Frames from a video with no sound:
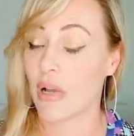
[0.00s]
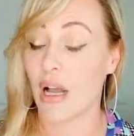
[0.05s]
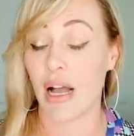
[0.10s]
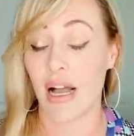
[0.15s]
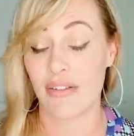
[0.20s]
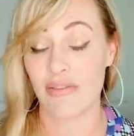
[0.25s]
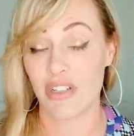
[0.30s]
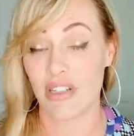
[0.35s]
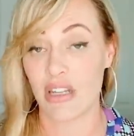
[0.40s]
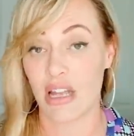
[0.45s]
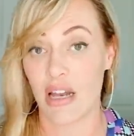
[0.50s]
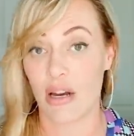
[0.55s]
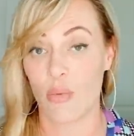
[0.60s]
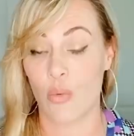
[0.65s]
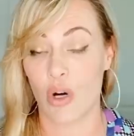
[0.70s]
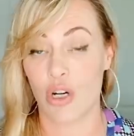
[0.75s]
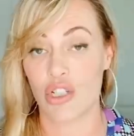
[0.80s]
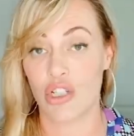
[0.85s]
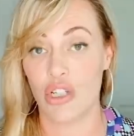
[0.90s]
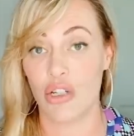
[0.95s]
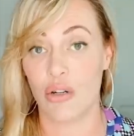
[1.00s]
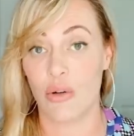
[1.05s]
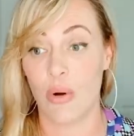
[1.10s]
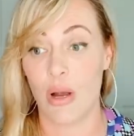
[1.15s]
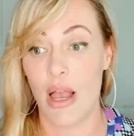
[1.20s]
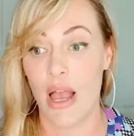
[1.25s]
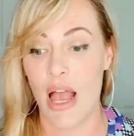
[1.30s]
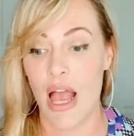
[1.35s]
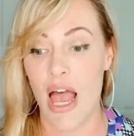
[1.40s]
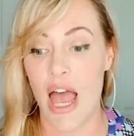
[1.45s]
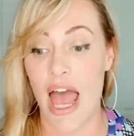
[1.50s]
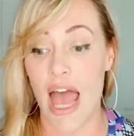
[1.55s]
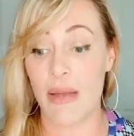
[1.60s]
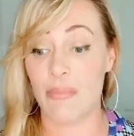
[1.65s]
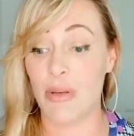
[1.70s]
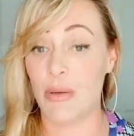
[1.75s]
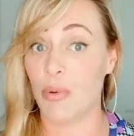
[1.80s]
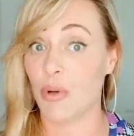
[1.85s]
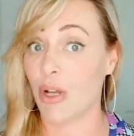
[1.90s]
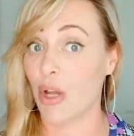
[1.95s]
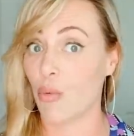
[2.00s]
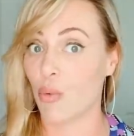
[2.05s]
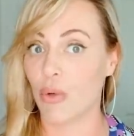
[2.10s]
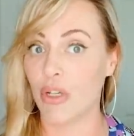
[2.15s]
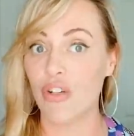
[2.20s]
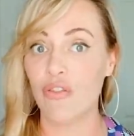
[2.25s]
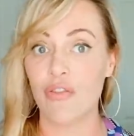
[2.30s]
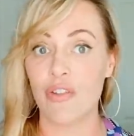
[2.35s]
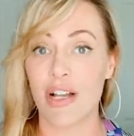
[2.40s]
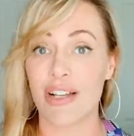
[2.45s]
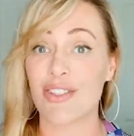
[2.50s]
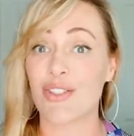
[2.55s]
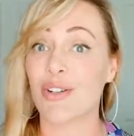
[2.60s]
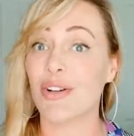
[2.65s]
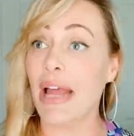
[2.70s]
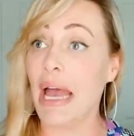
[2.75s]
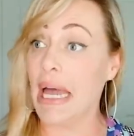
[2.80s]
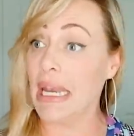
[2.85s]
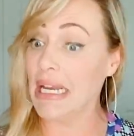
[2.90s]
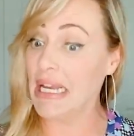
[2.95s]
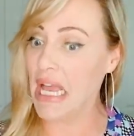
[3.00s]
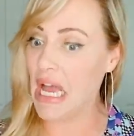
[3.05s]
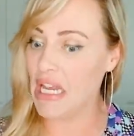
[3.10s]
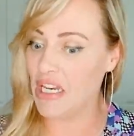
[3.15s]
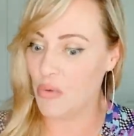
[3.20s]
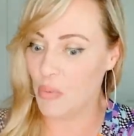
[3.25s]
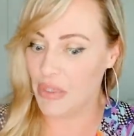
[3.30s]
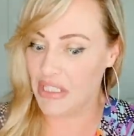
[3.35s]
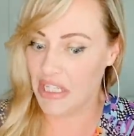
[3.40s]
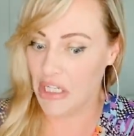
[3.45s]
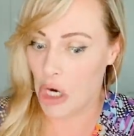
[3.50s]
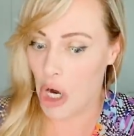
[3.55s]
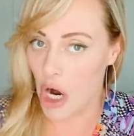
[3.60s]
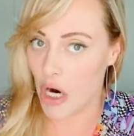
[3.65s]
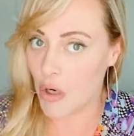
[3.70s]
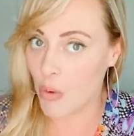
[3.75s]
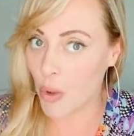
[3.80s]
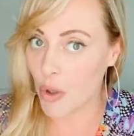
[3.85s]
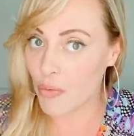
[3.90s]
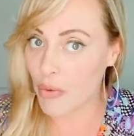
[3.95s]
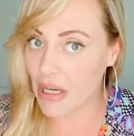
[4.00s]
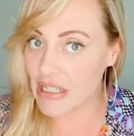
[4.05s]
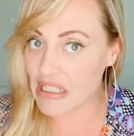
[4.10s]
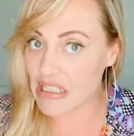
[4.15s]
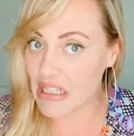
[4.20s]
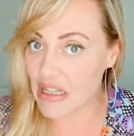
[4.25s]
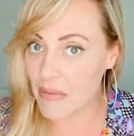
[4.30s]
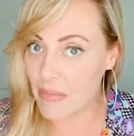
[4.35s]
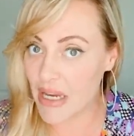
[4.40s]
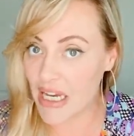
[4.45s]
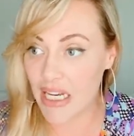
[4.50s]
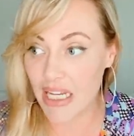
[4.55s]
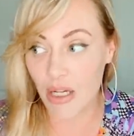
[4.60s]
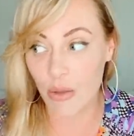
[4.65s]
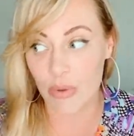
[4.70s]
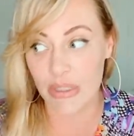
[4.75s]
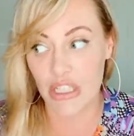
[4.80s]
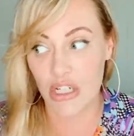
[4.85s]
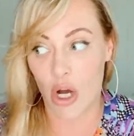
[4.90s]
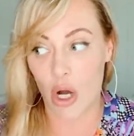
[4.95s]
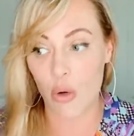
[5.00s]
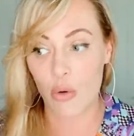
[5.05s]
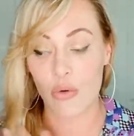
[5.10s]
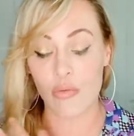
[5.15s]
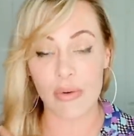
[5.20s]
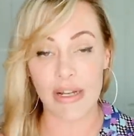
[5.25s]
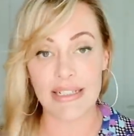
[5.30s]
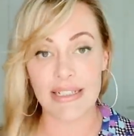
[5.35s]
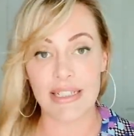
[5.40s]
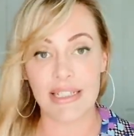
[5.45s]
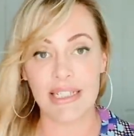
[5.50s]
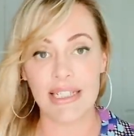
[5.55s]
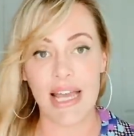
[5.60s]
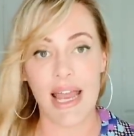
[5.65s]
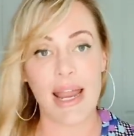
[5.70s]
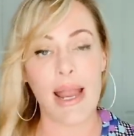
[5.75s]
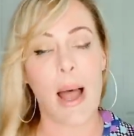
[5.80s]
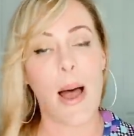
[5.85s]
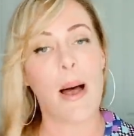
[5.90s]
I've done that at work too. And people get real flustered. And again, it was an awkward rest of the meeting. It was an awkward rest of the day,